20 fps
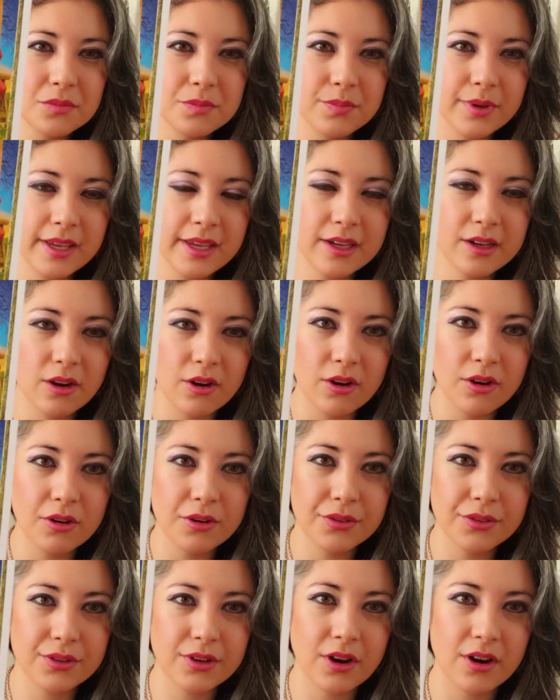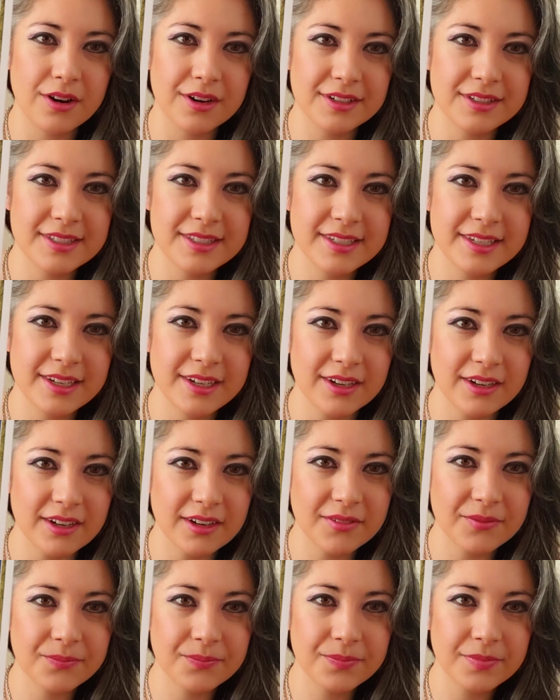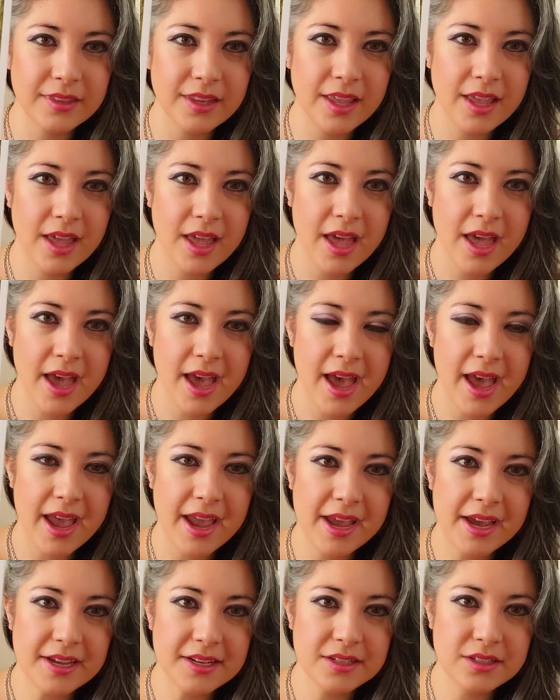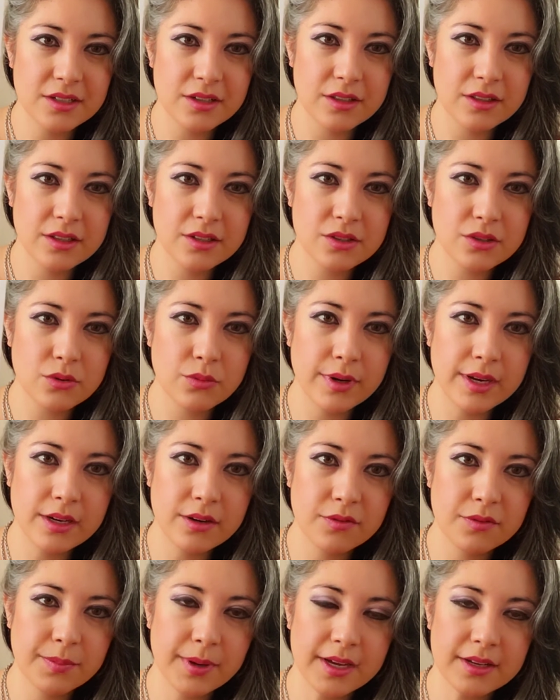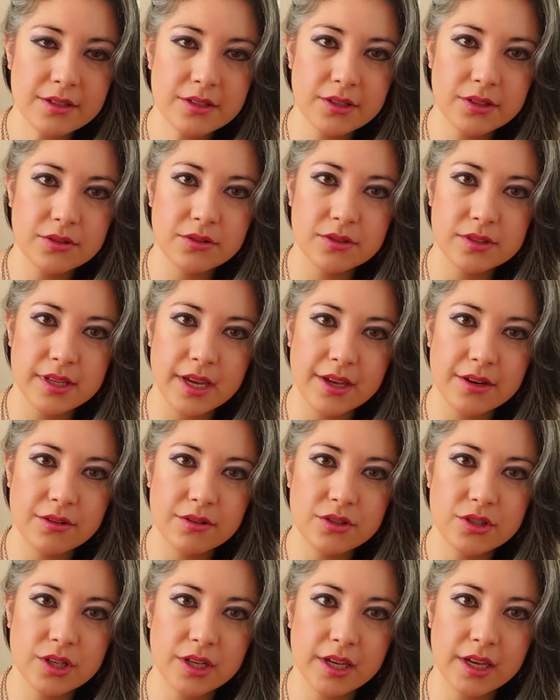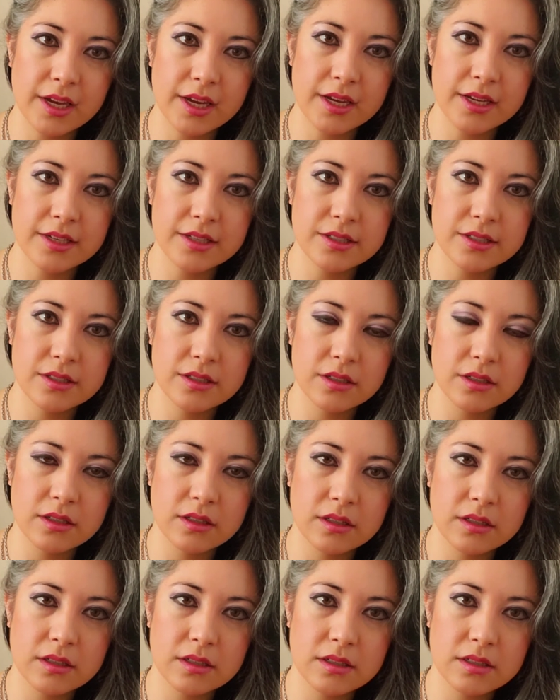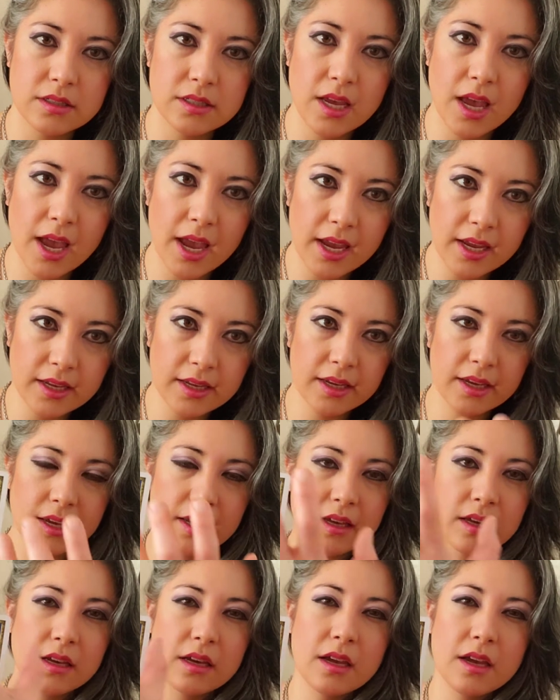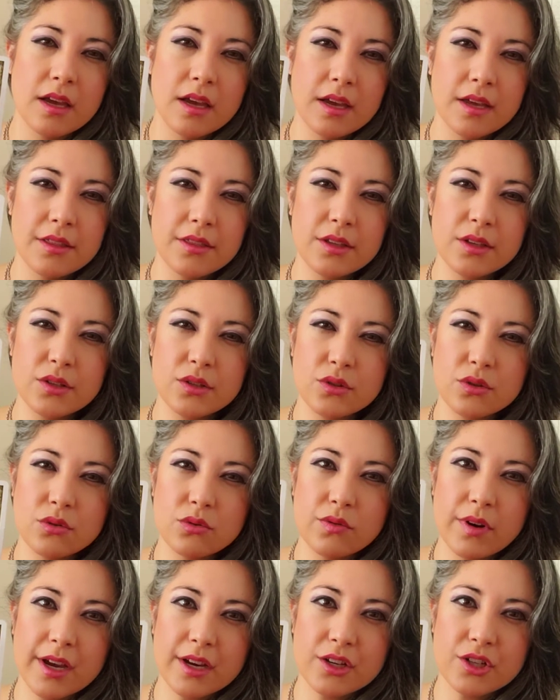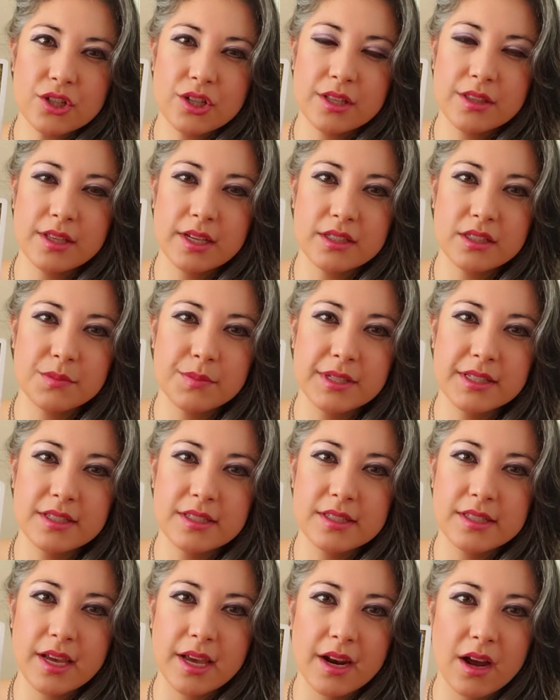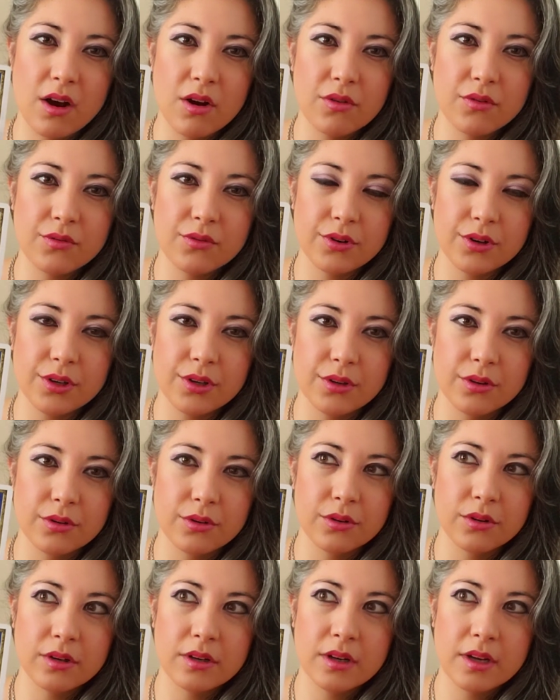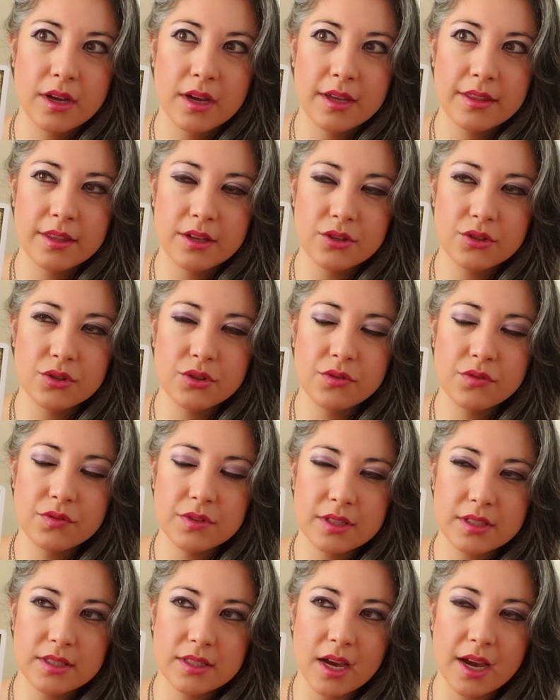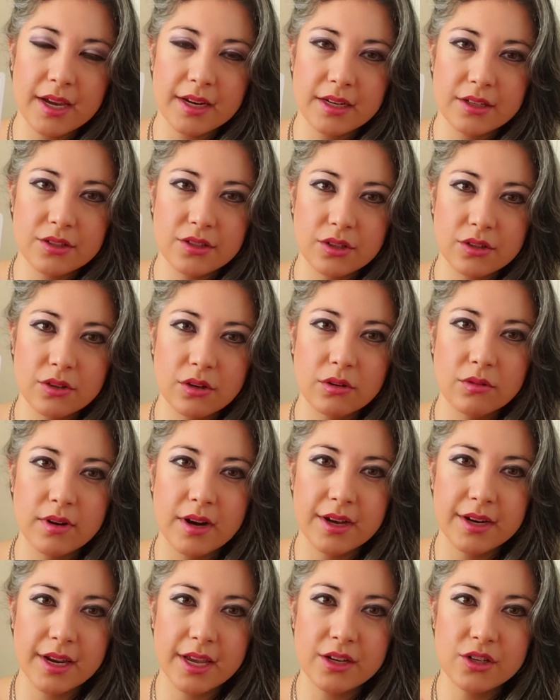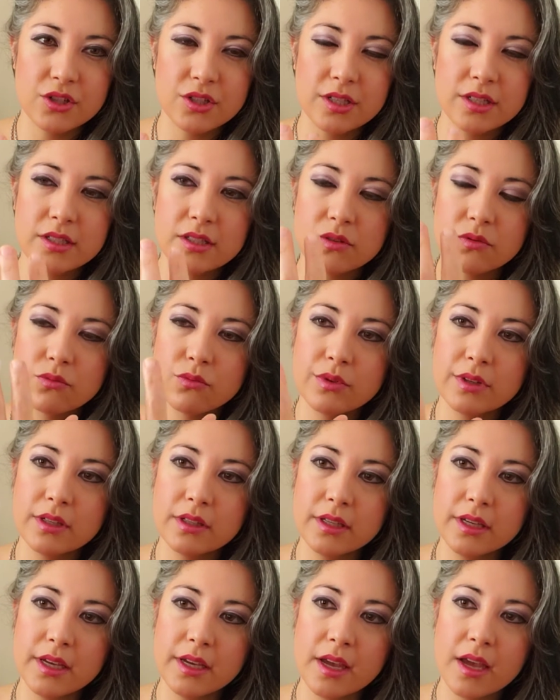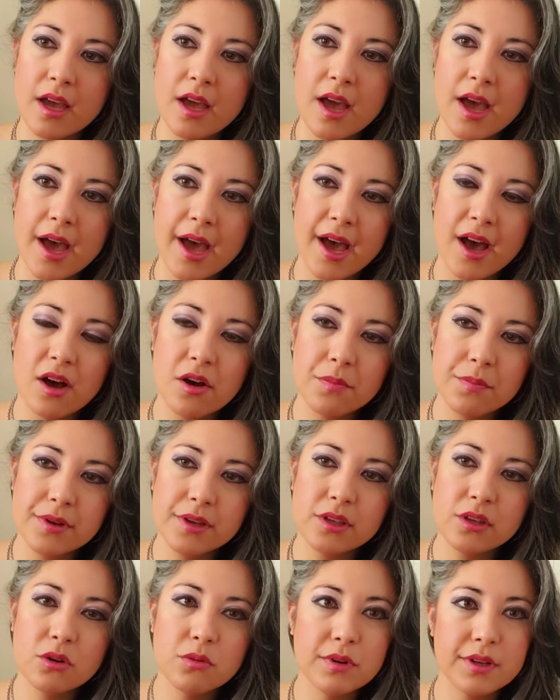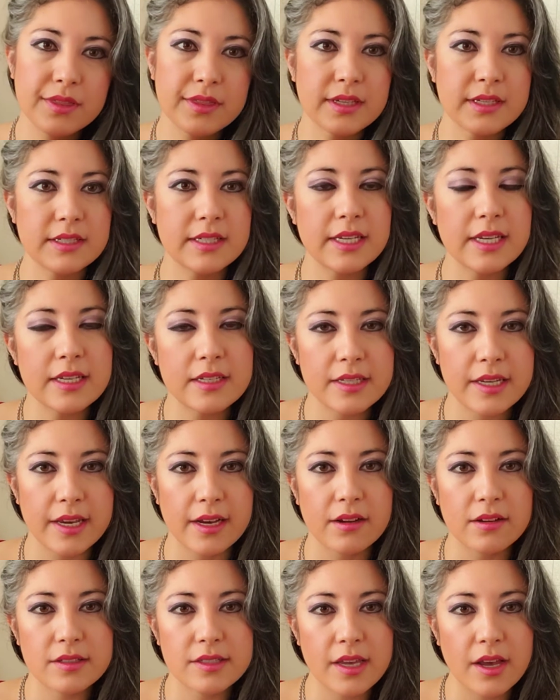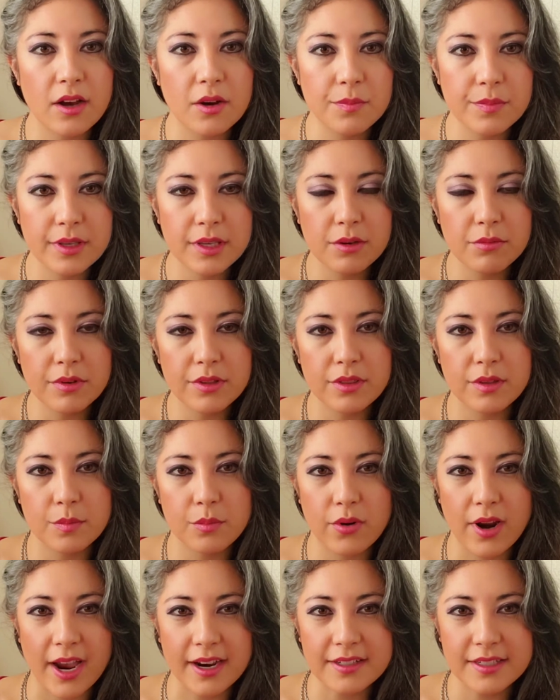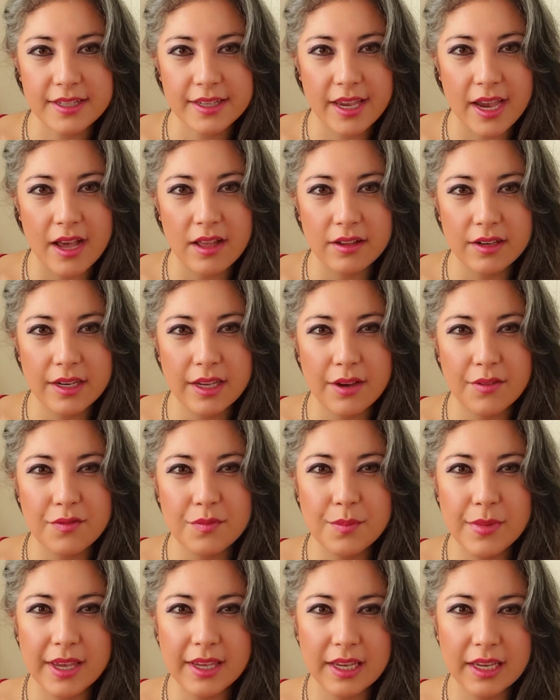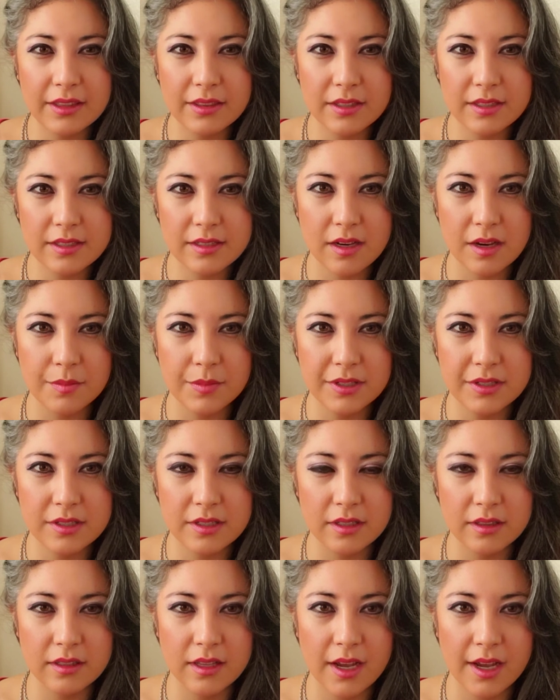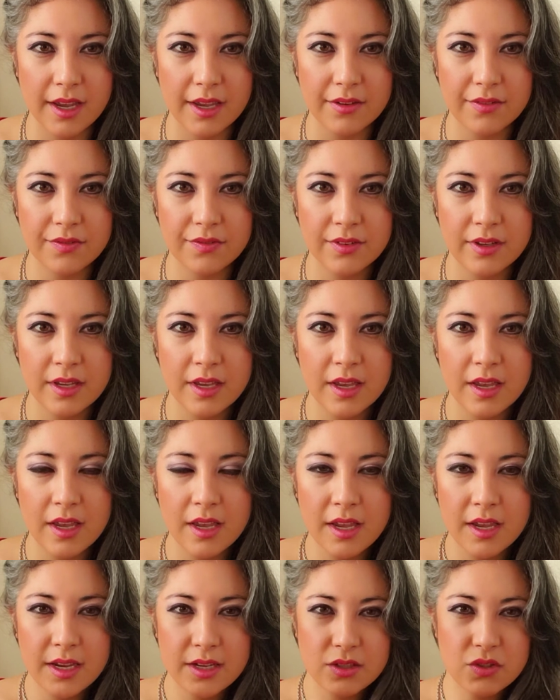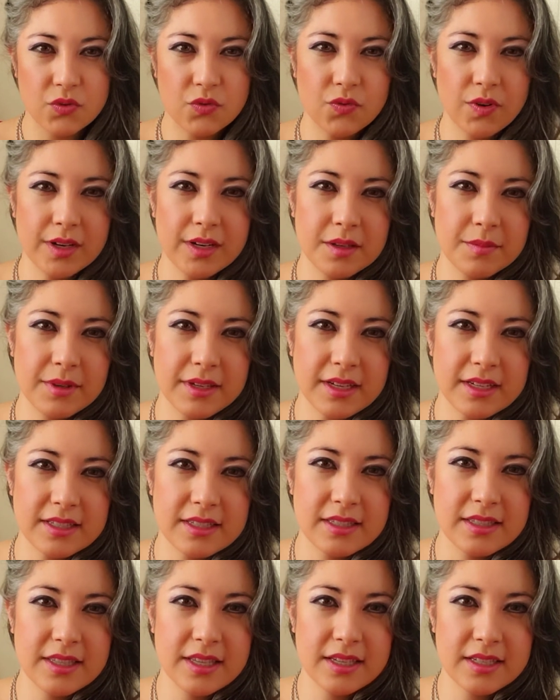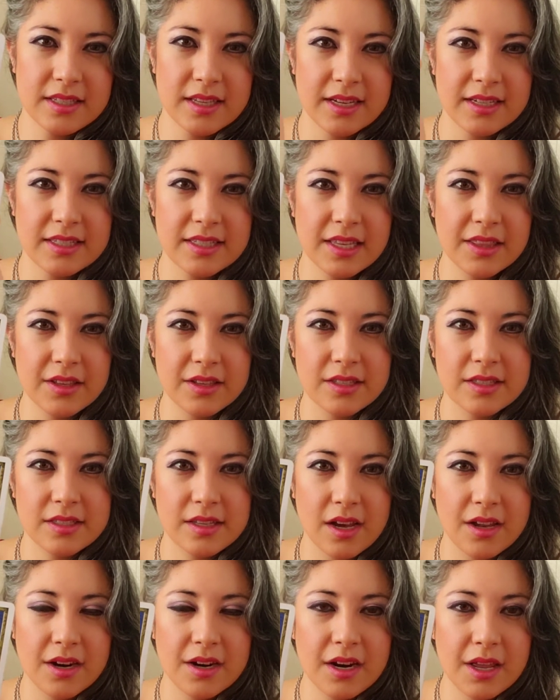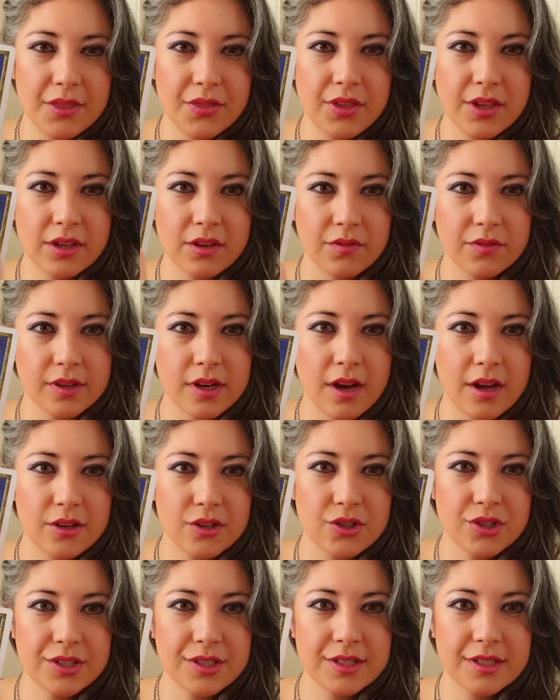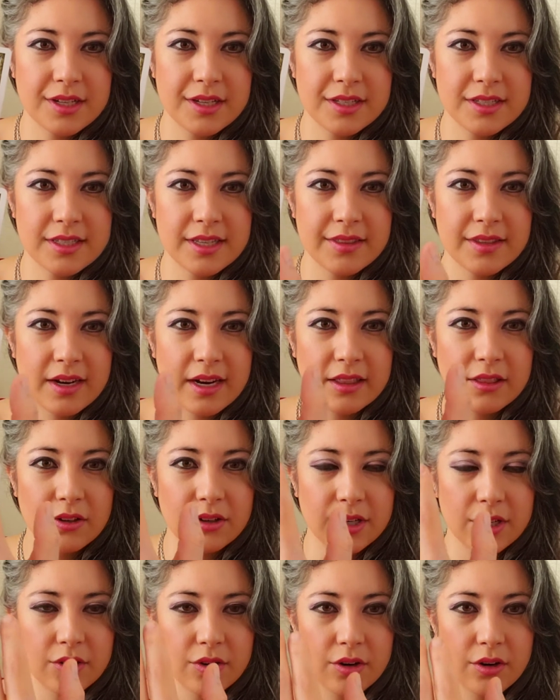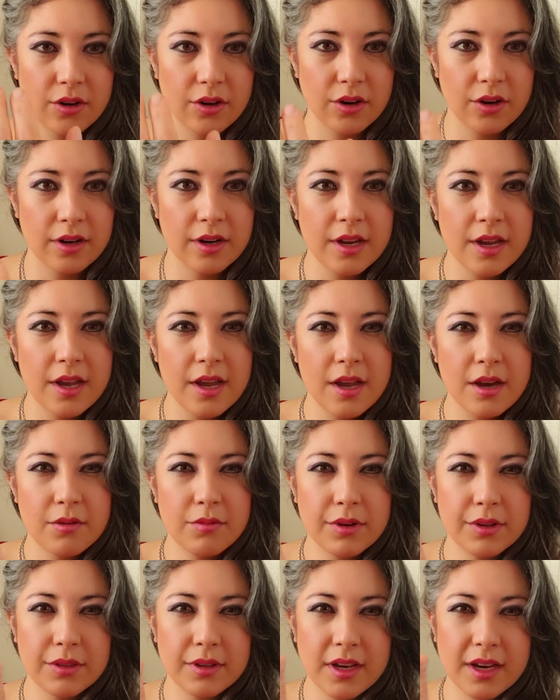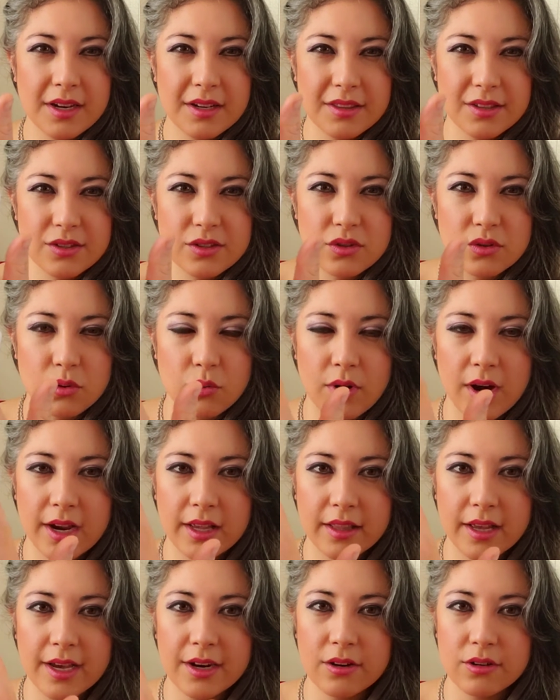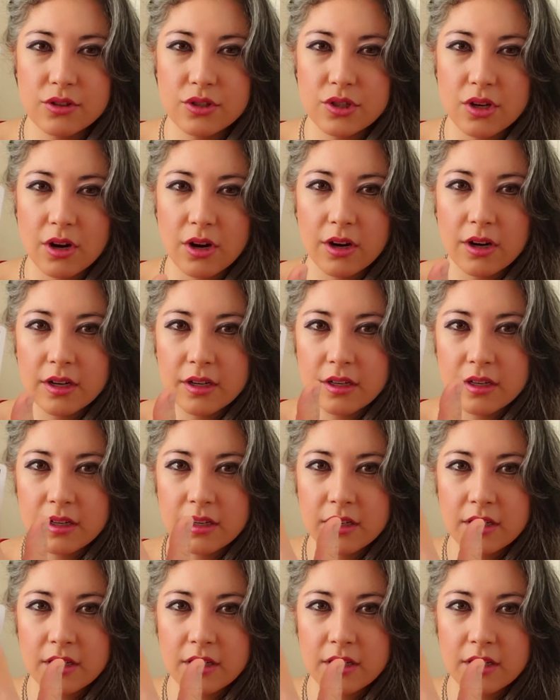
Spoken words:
big earth cards here. And this Queen of Pentacles energy is taking this direction that's been set out for you, that you've decided to go on. And she's really helping you with the details, helping you with the practicality of making this come into life. It's funny because this, I see the sun and I think of consciousness, and then I look at her with kind of this twilight or dark.